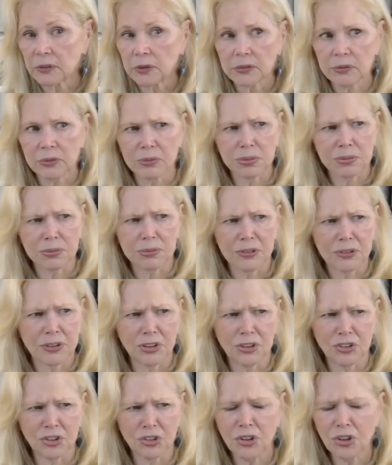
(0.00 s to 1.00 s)
well,
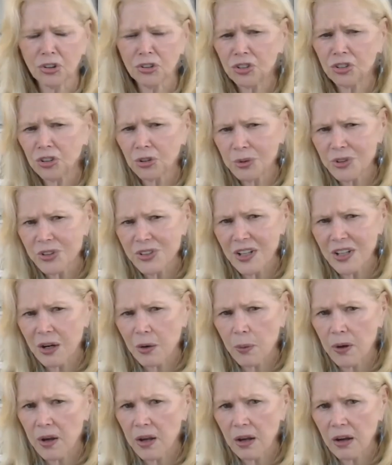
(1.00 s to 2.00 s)
did you know she was that
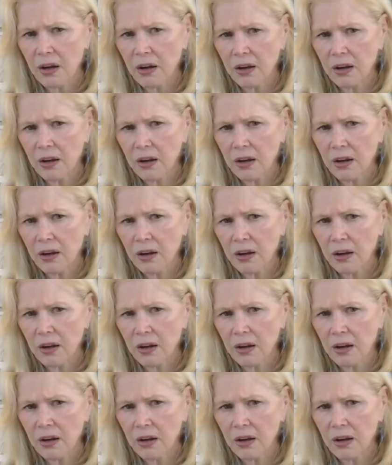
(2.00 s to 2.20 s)
way?